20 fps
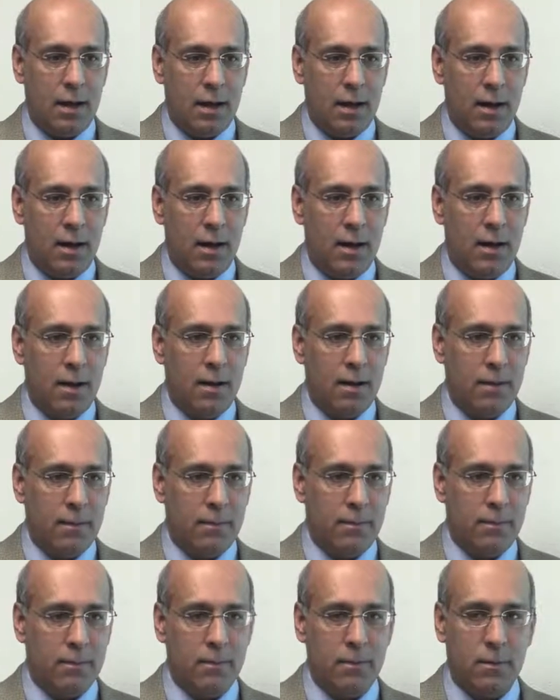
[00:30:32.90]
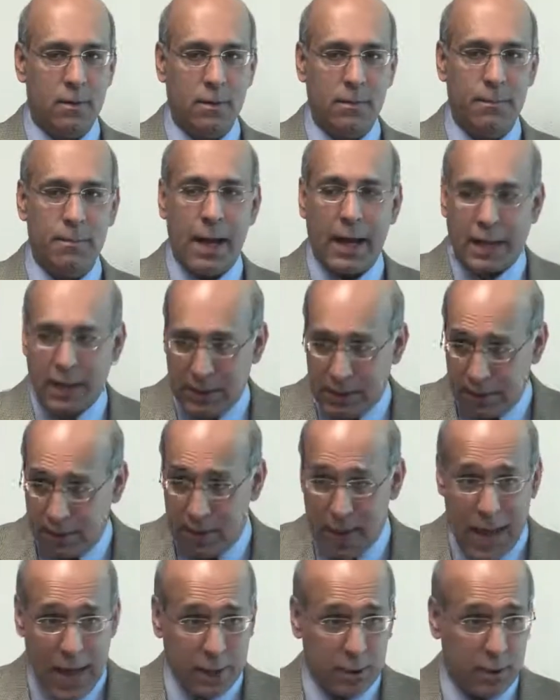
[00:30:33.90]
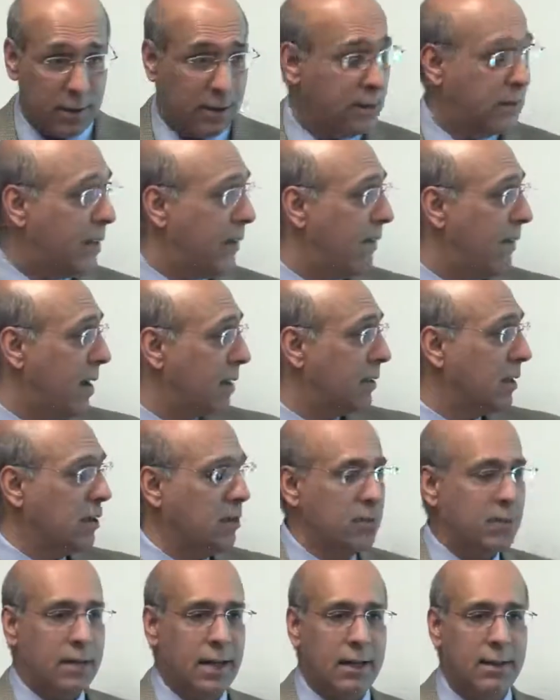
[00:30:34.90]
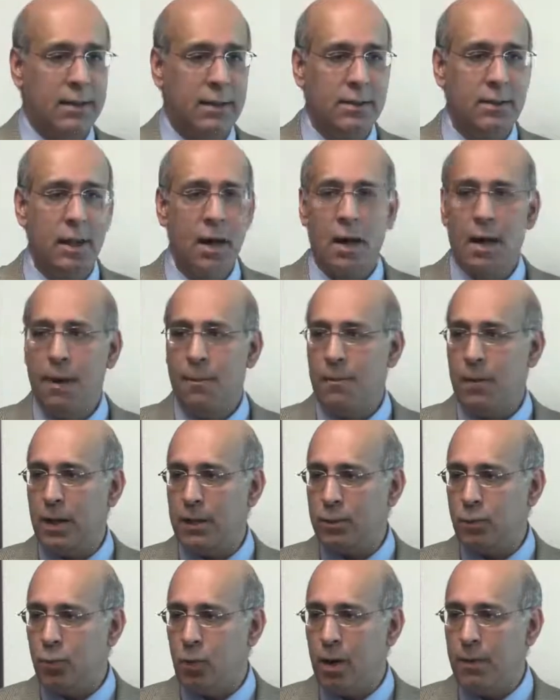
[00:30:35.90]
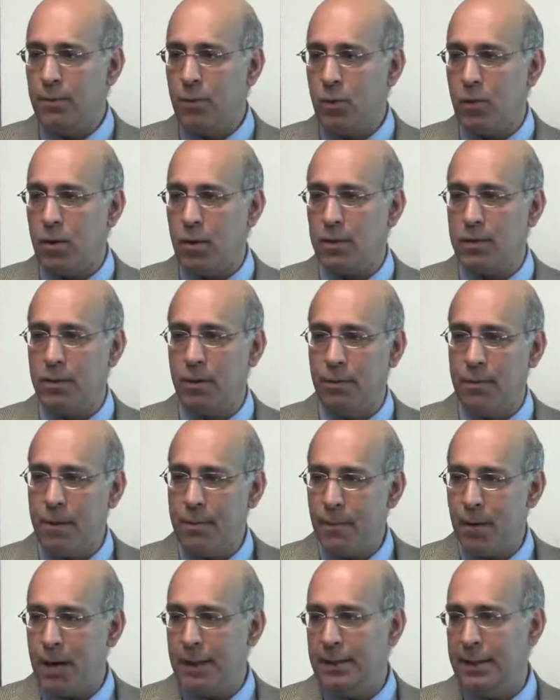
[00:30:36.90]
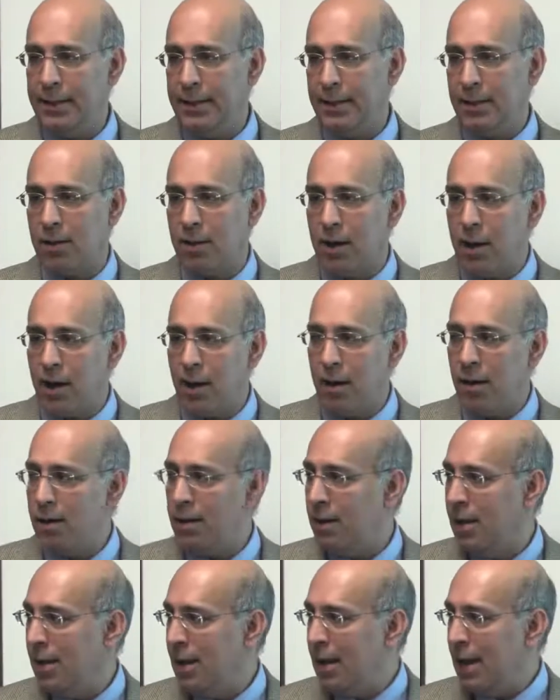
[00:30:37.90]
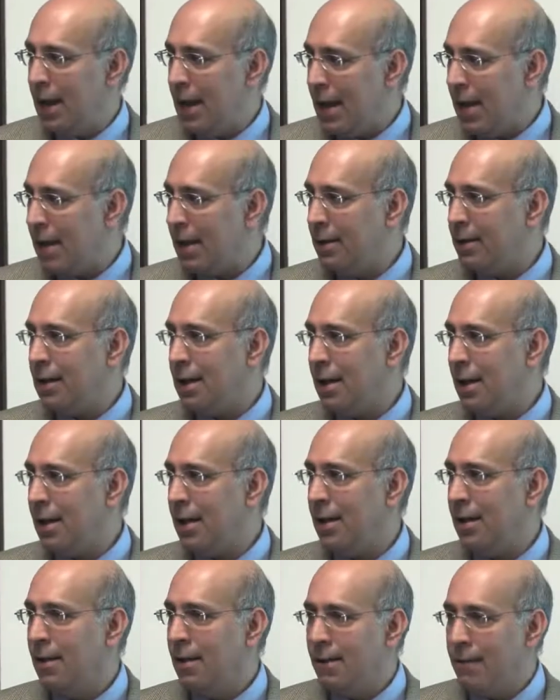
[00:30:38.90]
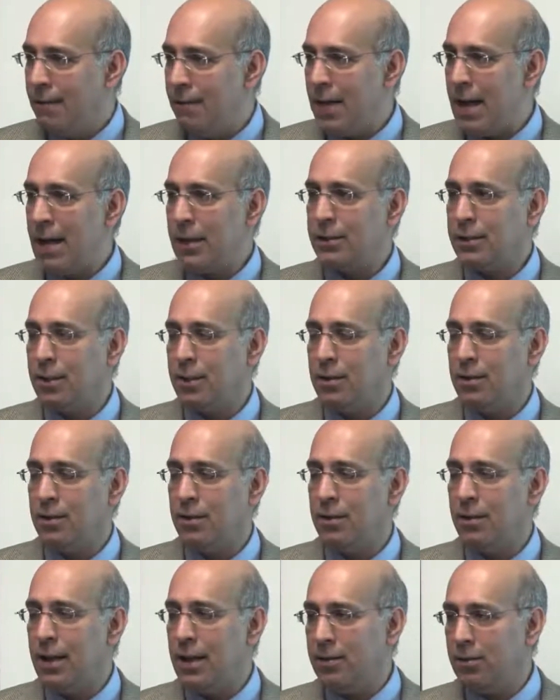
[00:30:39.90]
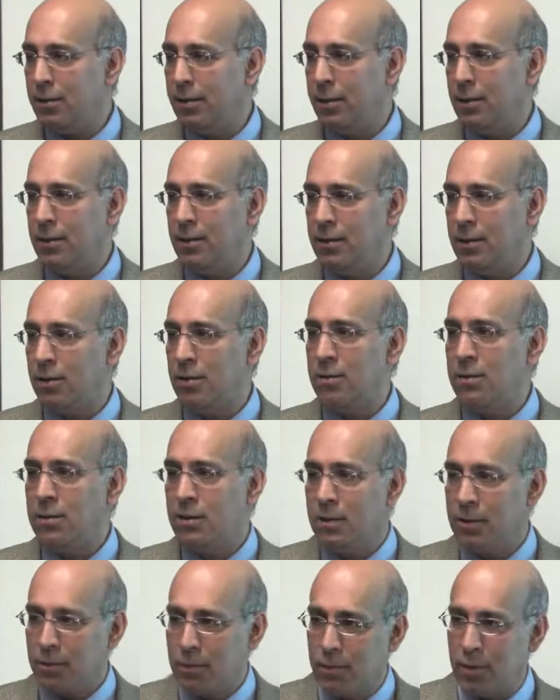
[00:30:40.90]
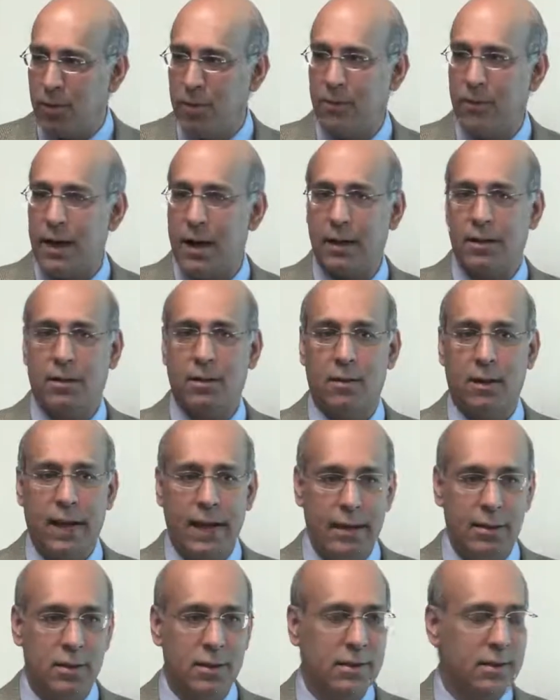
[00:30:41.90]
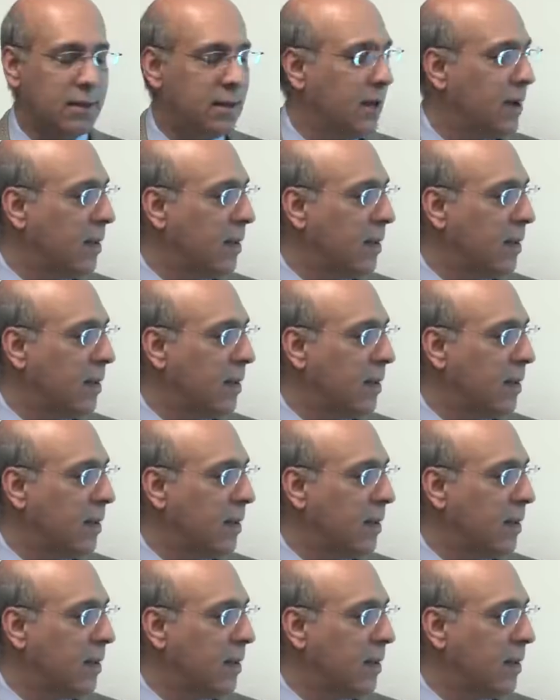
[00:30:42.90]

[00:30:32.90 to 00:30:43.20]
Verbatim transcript: um, mechanism of action is avastin lucentis plus one more. So remember I said these are all anti-vascular endothelial growth factor agents.